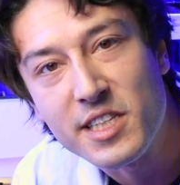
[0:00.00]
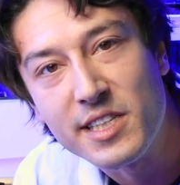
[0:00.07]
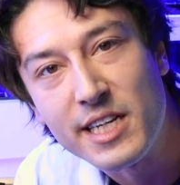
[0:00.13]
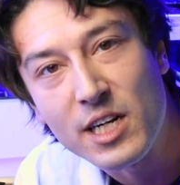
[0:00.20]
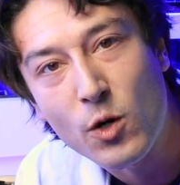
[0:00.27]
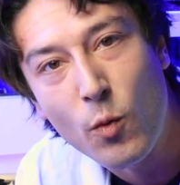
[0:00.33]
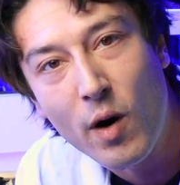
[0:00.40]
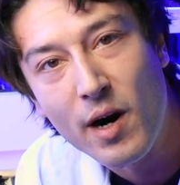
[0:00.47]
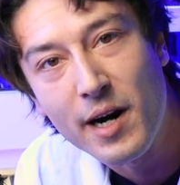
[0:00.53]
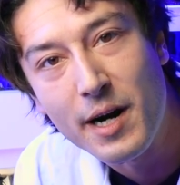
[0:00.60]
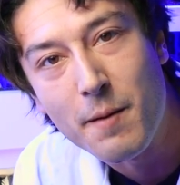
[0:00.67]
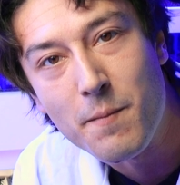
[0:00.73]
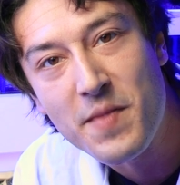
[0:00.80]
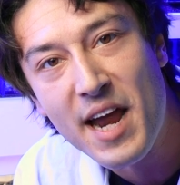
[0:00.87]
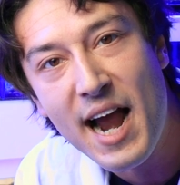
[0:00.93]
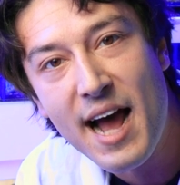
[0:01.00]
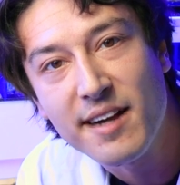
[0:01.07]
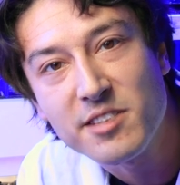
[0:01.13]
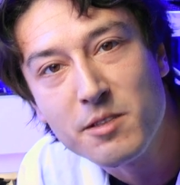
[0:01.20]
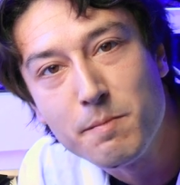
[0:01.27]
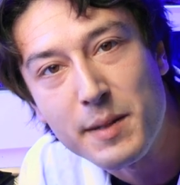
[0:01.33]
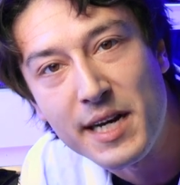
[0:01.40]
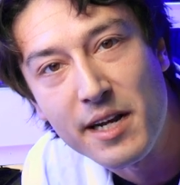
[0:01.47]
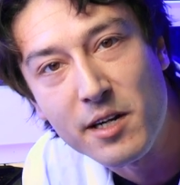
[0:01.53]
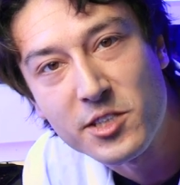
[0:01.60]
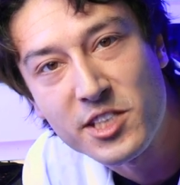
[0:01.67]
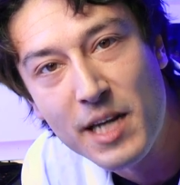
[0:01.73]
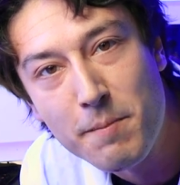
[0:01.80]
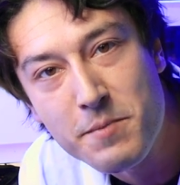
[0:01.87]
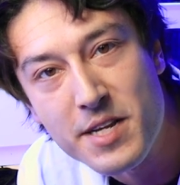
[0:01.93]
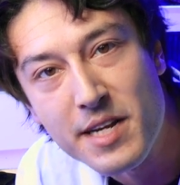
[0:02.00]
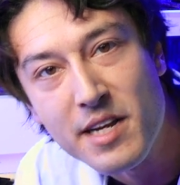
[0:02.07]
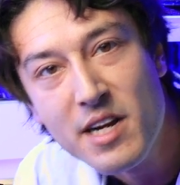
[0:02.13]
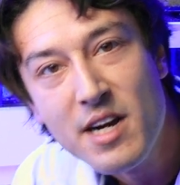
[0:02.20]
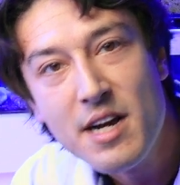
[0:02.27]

in the aquarium that hasn't been intercepted.